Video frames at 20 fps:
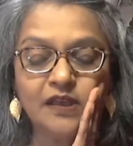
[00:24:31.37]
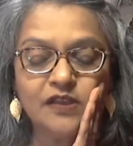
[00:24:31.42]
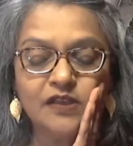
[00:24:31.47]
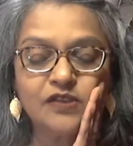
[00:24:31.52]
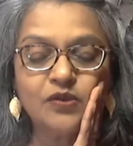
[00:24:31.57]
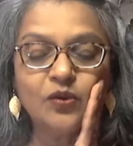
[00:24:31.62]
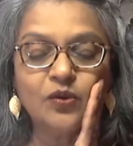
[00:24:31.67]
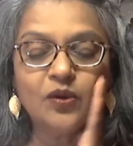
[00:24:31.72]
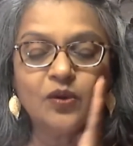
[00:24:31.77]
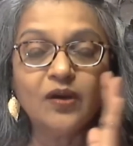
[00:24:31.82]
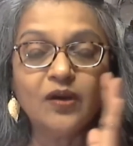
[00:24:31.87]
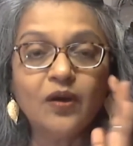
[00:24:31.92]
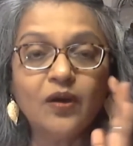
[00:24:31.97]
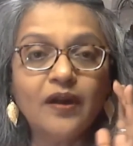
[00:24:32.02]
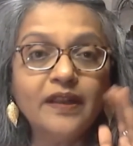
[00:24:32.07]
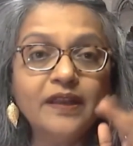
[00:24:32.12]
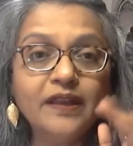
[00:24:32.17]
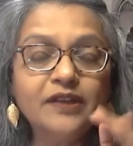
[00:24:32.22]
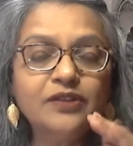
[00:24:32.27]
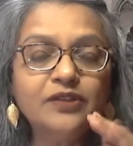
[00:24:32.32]
So,
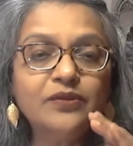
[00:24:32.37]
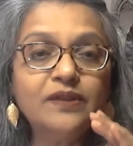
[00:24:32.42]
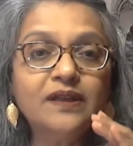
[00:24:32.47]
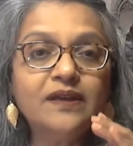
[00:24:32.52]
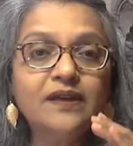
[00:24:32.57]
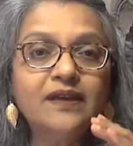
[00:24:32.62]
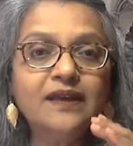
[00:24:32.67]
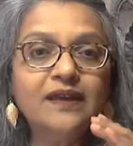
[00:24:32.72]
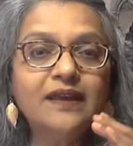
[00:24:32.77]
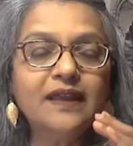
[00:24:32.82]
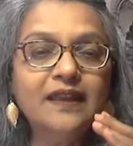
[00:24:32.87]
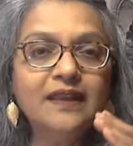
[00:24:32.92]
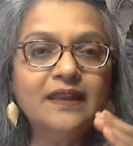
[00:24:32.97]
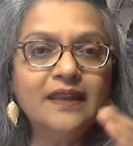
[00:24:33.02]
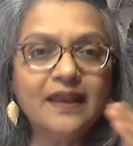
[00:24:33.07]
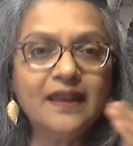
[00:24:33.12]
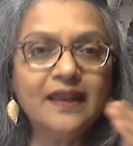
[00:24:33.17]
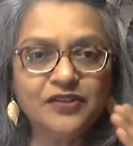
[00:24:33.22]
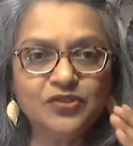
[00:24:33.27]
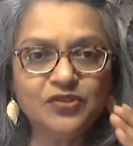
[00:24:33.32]
according to the
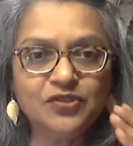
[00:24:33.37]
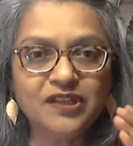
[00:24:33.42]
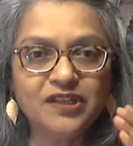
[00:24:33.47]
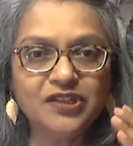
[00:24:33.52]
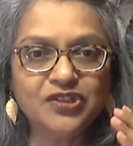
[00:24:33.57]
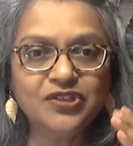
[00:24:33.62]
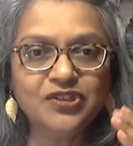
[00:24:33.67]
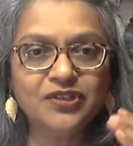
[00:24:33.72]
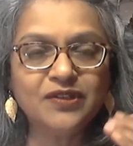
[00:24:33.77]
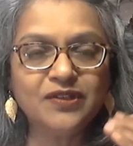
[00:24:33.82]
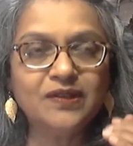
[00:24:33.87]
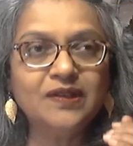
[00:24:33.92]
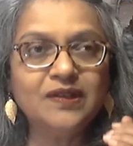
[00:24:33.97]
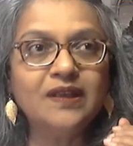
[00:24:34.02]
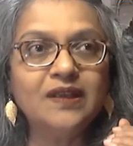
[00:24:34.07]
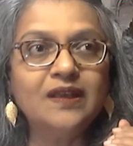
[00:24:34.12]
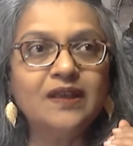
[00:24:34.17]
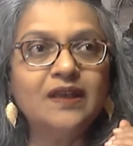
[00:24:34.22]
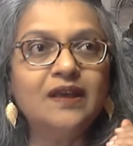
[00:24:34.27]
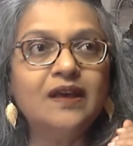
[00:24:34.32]
Indic
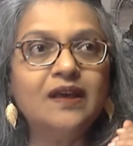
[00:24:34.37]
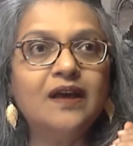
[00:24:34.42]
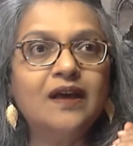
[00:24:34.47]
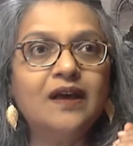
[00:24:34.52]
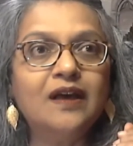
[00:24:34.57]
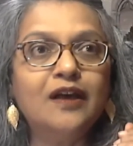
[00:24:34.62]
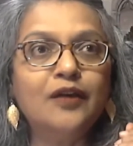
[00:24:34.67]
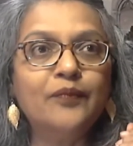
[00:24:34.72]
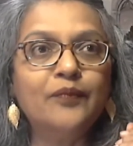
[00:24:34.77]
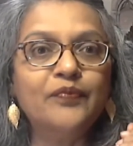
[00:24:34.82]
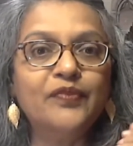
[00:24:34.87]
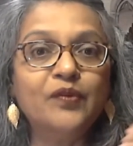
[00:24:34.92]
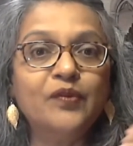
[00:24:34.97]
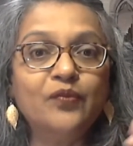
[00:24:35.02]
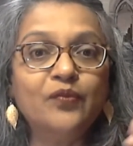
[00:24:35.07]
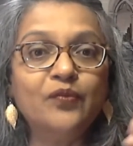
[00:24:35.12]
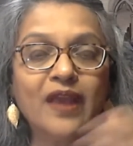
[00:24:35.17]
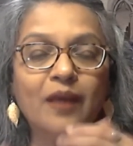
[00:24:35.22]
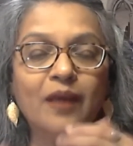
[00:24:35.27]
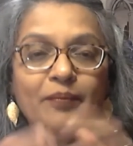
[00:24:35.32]
tradition, um,
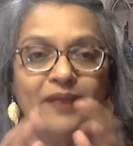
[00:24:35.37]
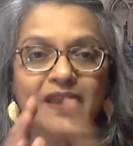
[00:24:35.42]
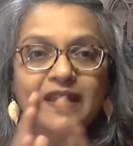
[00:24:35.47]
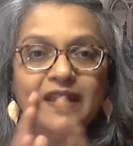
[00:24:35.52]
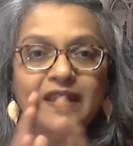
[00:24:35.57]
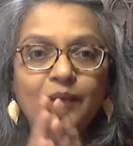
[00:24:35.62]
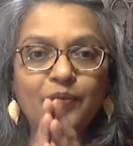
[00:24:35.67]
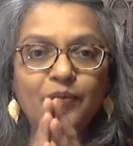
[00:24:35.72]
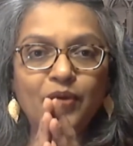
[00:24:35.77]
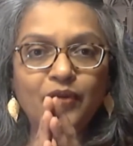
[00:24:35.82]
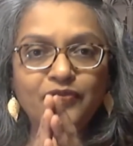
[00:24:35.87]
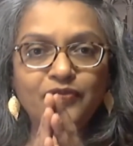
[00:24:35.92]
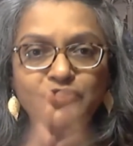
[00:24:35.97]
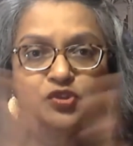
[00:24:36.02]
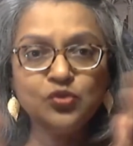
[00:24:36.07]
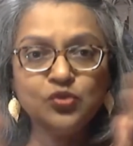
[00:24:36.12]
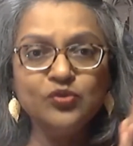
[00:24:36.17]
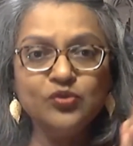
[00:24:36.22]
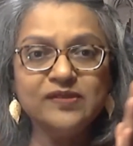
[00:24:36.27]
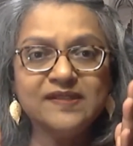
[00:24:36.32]
we are made up of
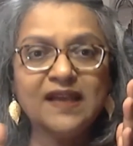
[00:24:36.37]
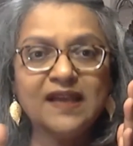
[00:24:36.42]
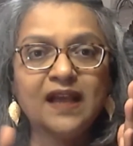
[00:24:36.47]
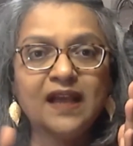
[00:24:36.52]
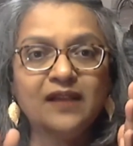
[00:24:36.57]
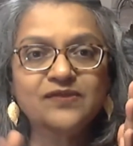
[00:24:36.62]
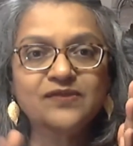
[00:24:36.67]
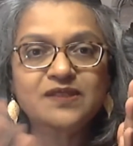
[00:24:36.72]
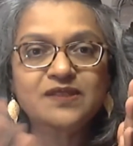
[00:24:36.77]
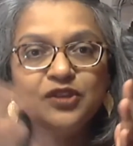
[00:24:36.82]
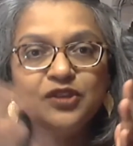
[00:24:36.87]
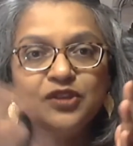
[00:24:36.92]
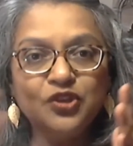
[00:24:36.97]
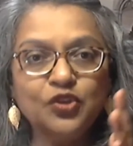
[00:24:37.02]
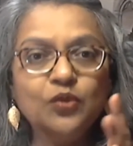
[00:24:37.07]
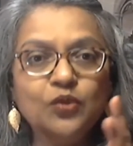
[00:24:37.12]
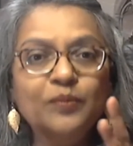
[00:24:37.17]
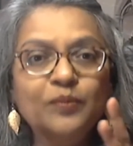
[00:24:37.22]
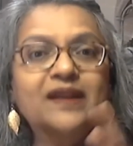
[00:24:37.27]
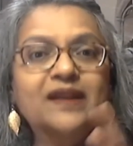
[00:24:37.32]
two selves, the
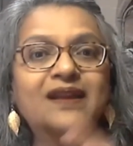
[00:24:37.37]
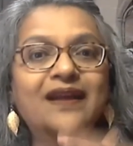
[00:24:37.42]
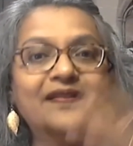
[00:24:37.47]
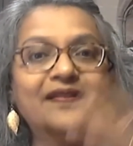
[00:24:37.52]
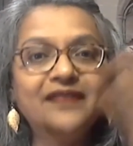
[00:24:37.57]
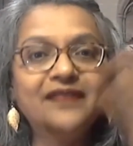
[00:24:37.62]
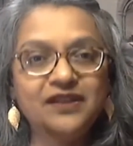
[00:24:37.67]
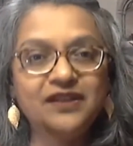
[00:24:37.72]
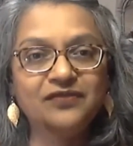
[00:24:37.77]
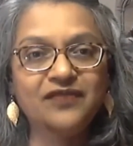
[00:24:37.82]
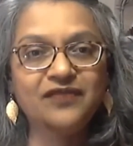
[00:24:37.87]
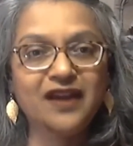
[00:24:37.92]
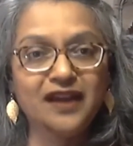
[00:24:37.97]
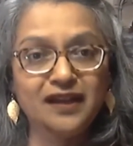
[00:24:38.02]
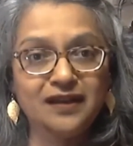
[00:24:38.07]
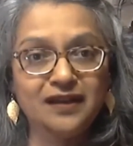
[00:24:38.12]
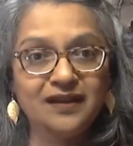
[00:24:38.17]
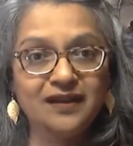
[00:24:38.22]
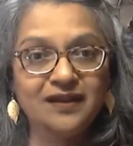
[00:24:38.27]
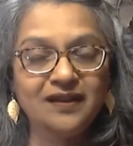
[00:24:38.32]
human and the divine.